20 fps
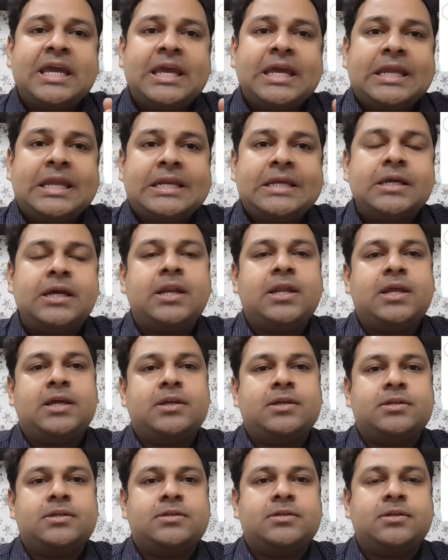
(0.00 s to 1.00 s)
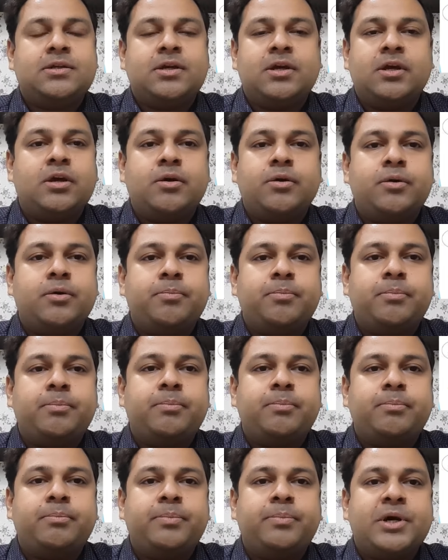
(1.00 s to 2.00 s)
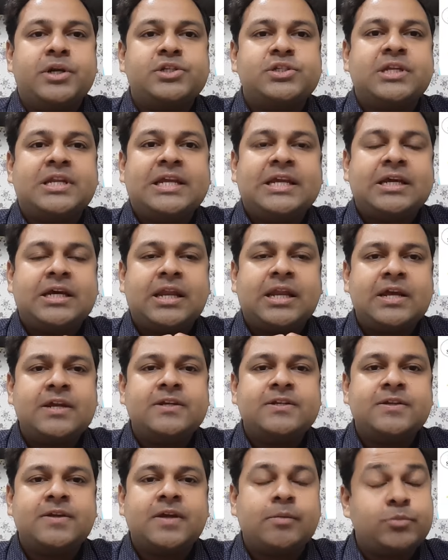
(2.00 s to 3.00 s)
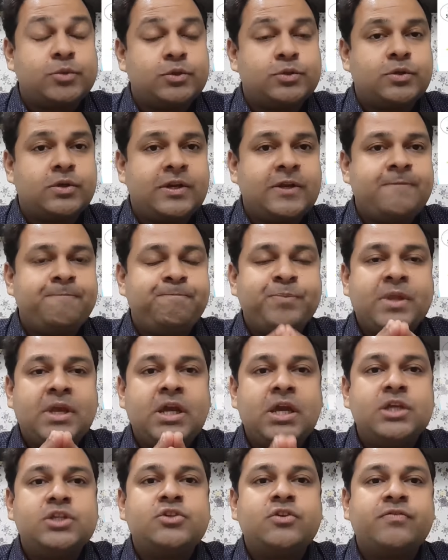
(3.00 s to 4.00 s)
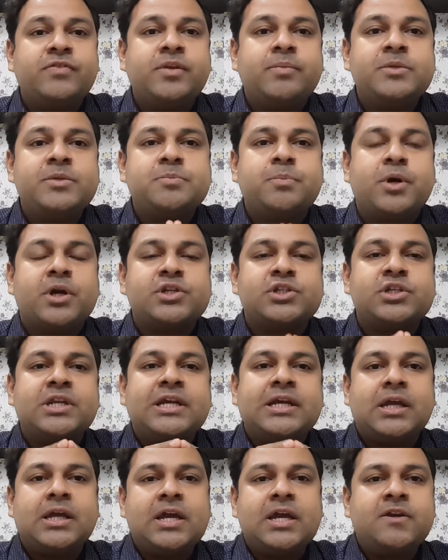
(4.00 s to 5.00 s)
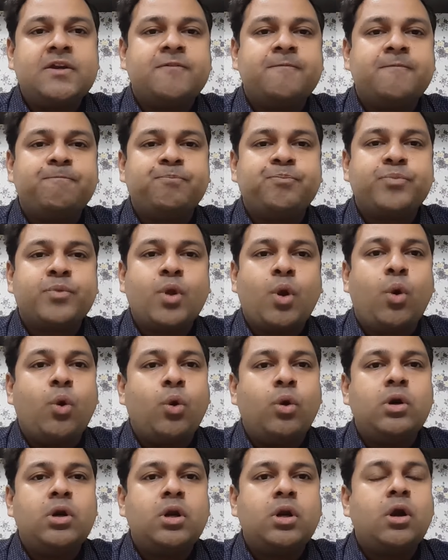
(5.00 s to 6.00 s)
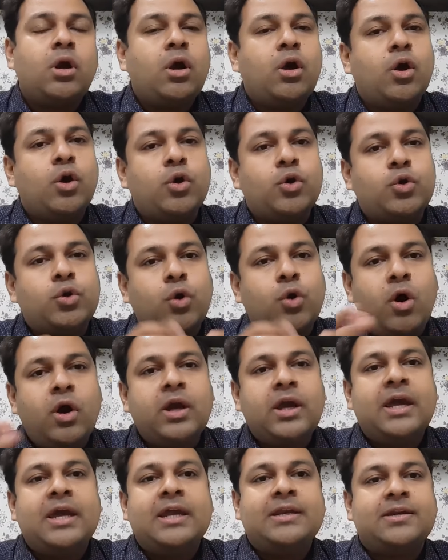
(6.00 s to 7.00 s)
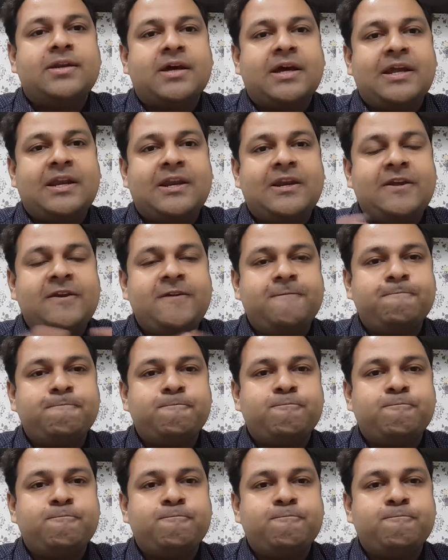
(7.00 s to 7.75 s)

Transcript: incorrect. Partially correct, I'm so sorry. Each of them is partially correct or wrong entirely.